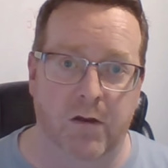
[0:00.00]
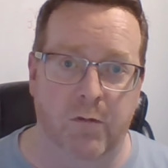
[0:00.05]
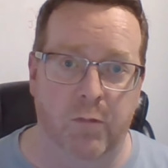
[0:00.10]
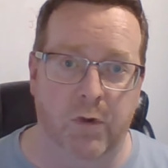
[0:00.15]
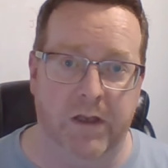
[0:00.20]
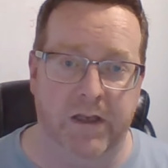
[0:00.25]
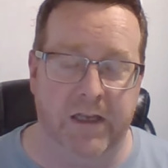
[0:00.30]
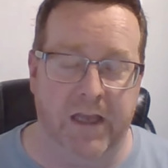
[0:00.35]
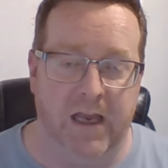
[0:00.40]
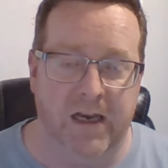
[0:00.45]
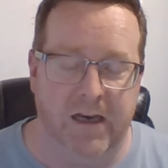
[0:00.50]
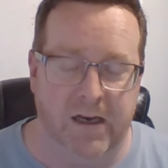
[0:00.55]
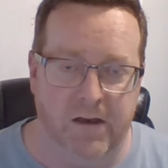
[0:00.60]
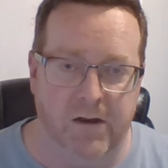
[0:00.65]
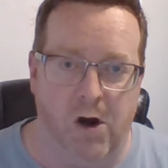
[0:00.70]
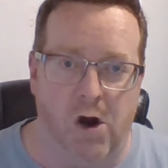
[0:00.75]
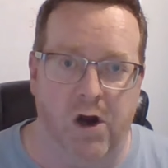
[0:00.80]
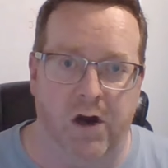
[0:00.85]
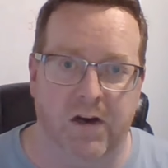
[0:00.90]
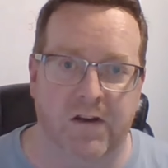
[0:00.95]
but yet in
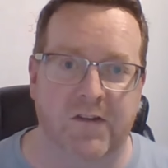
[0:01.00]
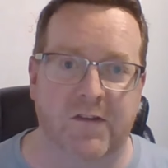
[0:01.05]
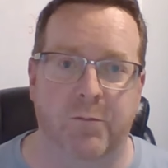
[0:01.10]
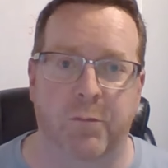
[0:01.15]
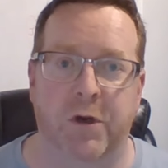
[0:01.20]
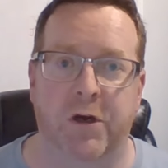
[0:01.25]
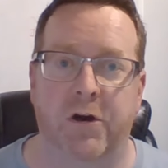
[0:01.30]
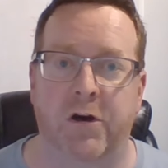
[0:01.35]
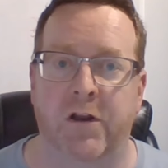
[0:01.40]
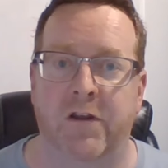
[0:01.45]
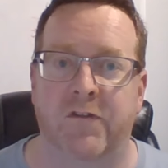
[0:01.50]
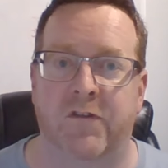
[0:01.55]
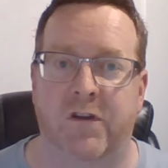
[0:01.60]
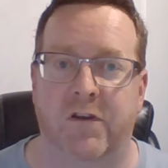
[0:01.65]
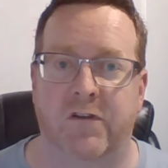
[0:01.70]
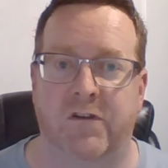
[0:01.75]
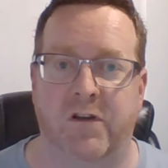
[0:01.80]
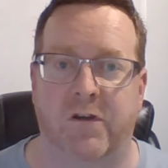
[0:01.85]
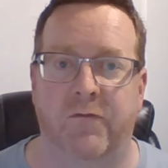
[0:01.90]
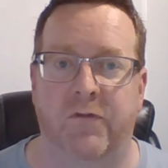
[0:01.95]
our
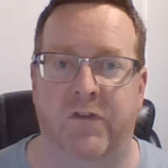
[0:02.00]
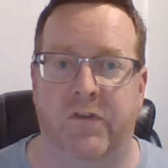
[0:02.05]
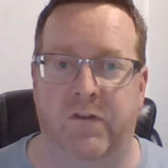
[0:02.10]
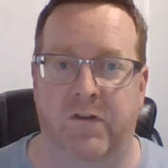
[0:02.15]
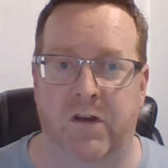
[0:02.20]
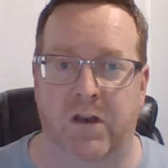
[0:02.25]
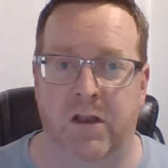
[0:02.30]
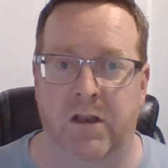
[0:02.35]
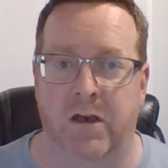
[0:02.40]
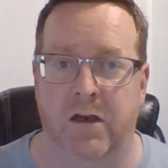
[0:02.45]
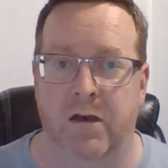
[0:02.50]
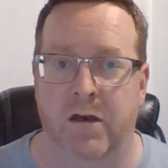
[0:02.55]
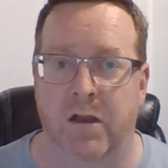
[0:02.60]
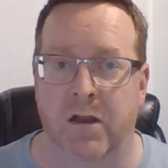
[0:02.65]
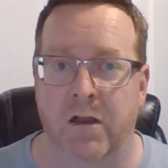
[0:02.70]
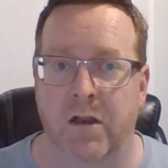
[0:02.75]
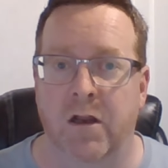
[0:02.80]
experiences of sin,